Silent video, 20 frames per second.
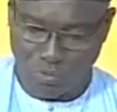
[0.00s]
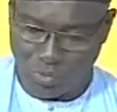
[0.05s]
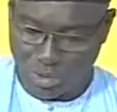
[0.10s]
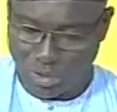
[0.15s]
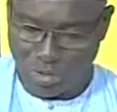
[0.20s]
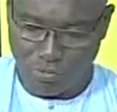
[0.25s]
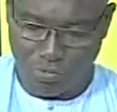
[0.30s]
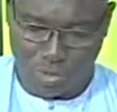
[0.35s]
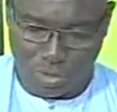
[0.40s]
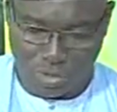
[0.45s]

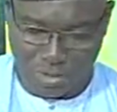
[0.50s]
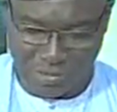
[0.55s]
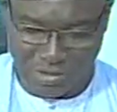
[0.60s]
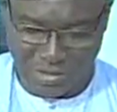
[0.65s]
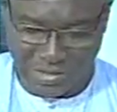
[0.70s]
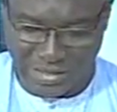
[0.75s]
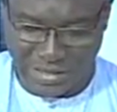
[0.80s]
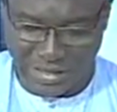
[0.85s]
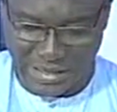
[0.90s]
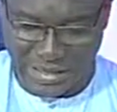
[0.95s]
what you've talked
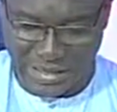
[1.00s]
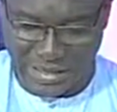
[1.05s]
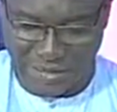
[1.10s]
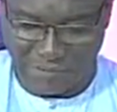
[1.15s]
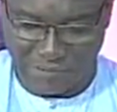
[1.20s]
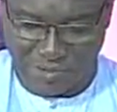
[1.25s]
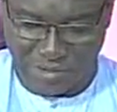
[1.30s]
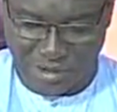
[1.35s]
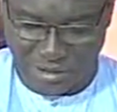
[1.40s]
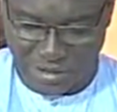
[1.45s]
about earlier.
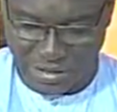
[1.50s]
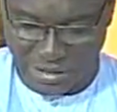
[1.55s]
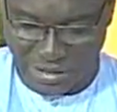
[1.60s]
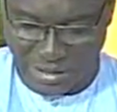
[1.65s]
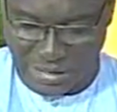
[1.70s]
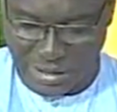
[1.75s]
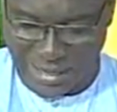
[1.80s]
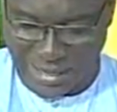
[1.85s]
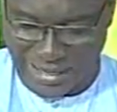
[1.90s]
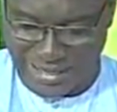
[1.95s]

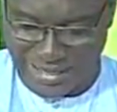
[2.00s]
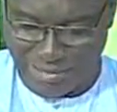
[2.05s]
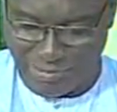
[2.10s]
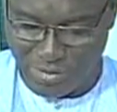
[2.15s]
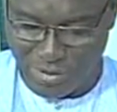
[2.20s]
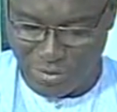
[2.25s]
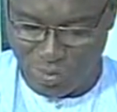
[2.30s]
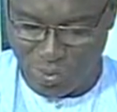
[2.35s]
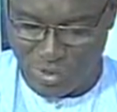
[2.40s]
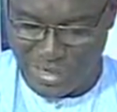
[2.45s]

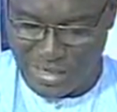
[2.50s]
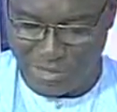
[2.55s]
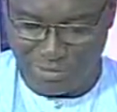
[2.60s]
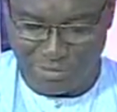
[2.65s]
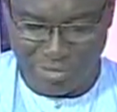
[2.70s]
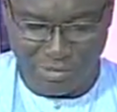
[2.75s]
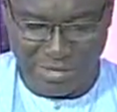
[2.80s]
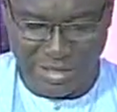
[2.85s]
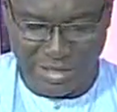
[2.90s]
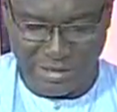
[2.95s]
Alabi Williams
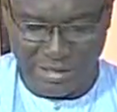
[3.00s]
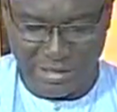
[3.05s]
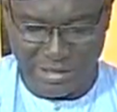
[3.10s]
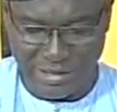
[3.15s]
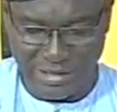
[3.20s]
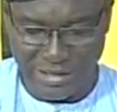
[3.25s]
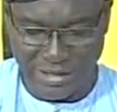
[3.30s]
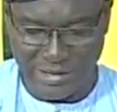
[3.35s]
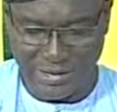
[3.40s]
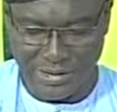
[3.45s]
from Lagos
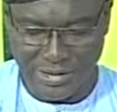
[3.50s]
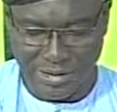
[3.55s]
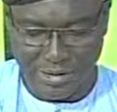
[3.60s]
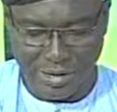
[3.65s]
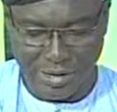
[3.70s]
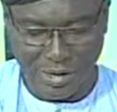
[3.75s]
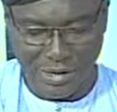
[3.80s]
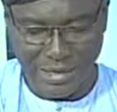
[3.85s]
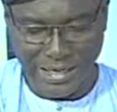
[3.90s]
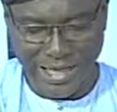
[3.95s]
says,
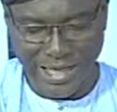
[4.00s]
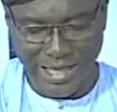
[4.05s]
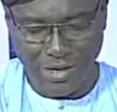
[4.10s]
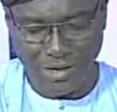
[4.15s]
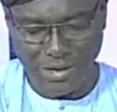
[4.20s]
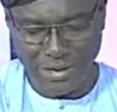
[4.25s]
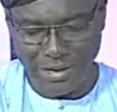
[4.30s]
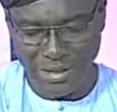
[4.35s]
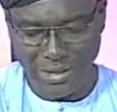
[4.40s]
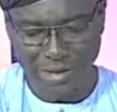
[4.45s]
on
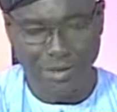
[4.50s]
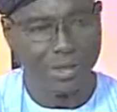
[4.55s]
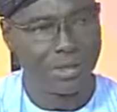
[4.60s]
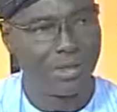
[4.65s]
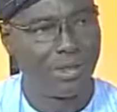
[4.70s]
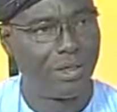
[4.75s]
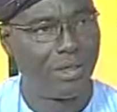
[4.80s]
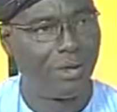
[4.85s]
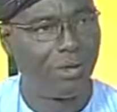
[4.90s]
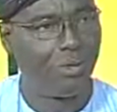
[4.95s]
housing,
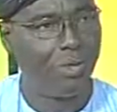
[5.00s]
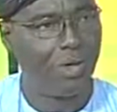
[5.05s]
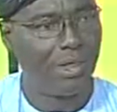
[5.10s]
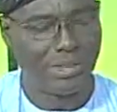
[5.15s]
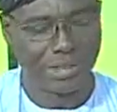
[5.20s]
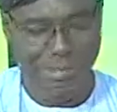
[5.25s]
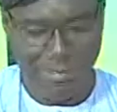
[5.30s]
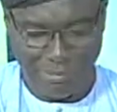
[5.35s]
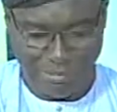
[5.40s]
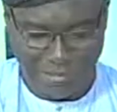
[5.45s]

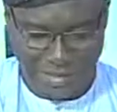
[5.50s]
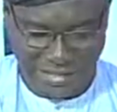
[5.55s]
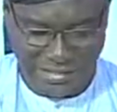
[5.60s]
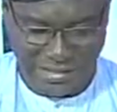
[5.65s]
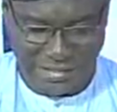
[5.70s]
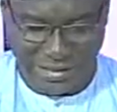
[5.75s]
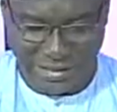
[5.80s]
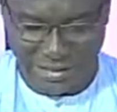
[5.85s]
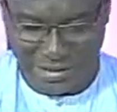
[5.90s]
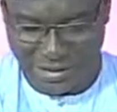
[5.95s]
what
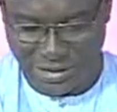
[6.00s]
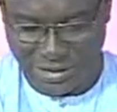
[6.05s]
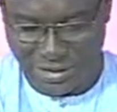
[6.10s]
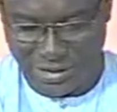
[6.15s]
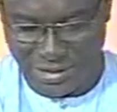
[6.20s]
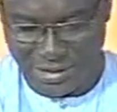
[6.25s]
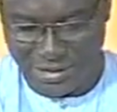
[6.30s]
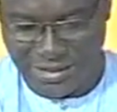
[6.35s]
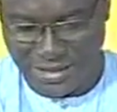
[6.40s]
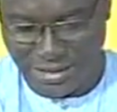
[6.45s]
magic
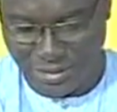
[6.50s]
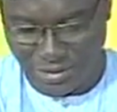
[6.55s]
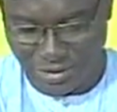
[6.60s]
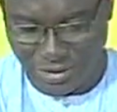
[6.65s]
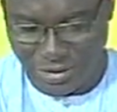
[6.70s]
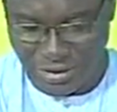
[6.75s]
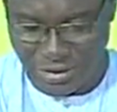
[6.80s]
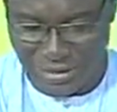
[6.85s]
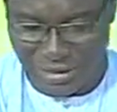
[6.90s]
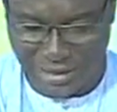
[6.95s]
did
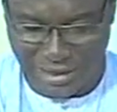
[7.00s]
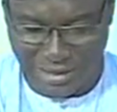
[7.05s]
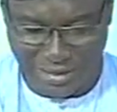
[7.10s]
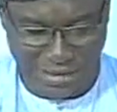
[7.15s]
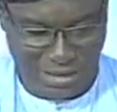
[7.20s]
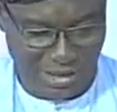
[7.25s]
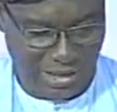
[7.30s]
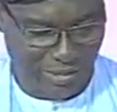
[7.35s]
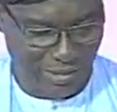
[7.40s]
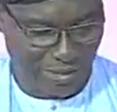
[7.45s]
Jakonde
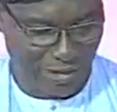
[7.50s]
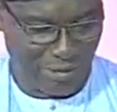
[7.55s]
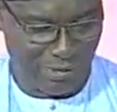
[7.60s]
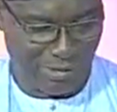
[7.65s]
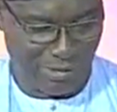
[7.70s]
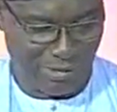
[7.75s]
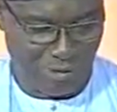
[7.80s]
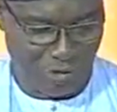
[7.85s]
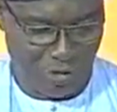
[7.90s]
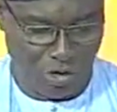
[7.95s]
and others
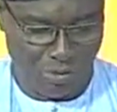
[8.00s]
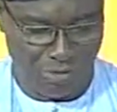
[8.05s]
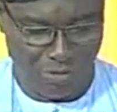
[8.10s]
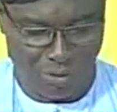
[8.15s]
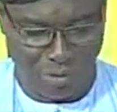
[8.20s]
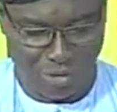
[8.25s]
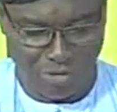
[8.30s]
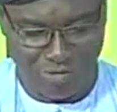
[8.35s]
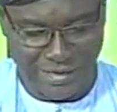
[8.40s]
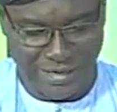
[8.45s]
perform
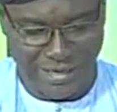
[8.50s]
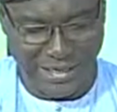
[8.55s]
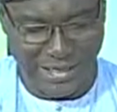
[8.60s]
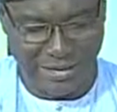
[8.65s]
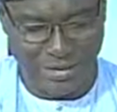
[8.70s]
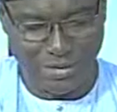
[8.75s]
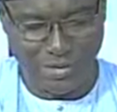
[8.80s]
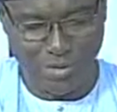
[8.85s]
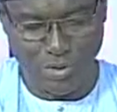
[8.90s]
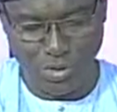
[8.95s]
to
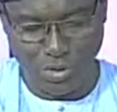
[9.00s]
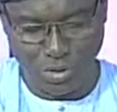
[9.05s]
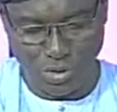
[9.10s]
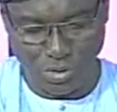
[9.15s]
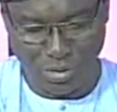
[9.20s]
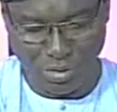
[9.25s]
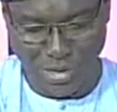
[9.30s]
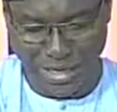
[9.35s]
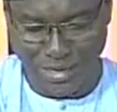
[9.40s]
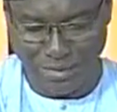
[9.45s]
provide
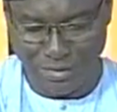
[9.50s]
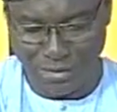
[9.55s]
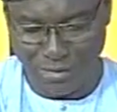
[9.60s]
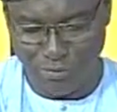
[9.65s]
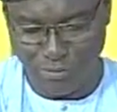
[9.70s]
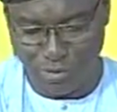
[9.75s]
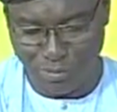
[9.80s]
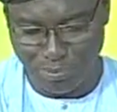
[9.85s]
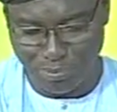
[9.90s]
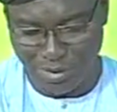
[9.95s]
social housing
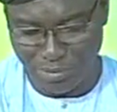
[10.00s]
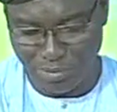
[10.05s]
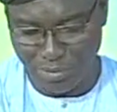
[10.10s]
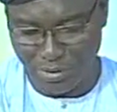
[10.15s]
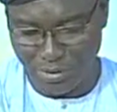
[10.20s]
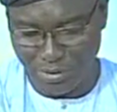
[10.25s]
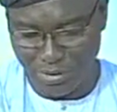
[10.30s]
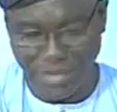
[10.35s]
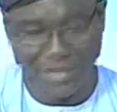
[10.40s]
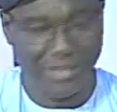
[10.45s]
for
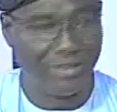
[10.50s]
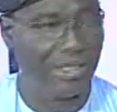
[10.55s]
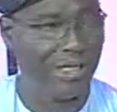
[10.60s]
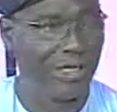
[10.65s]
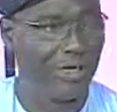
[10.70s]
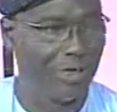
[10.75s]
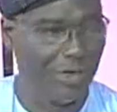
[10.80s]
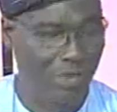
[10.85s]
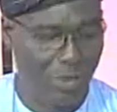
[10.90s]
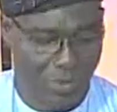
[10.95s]
people in
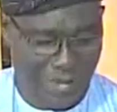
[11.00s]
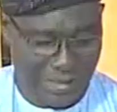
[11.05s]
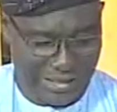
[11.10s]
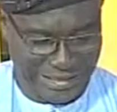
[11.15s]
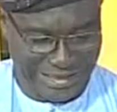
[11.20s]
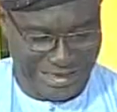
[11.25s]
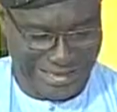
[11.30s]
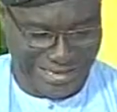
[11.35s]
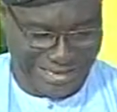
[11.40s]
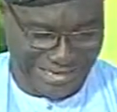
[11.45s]
the lower
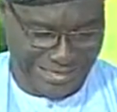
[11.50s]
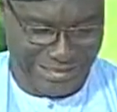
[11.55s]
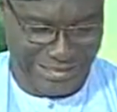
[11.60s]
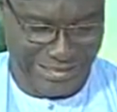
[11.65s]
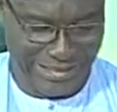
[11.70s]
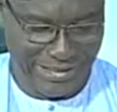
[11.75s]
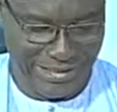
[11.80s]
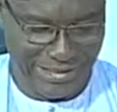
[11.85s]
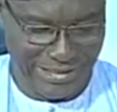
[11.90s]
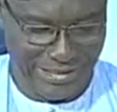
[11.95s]

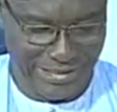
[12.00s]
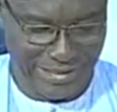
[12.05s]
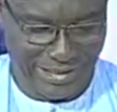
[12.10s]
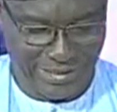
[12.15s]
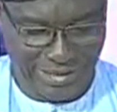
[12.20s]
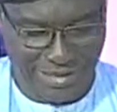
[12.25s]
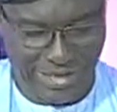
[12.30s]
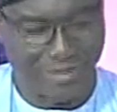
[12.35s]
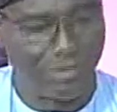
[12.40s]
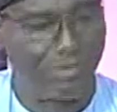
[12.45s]
cadre
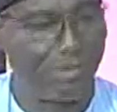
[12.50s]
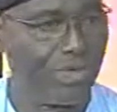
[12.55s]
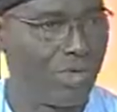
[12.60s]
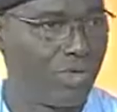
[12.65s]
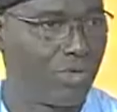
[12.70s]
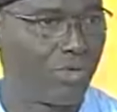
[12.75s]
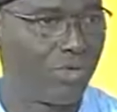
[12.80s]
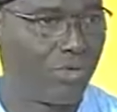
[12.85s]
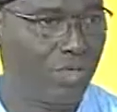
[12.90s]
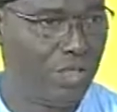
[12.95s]
that
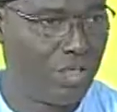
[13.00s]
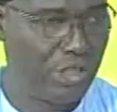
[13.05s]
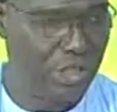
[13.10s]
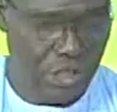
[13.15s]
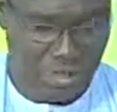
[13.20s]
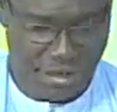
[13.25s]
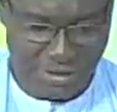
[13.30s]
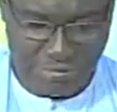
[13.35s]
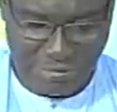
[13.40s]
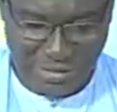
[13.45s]
this
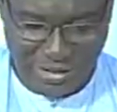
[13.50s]
regime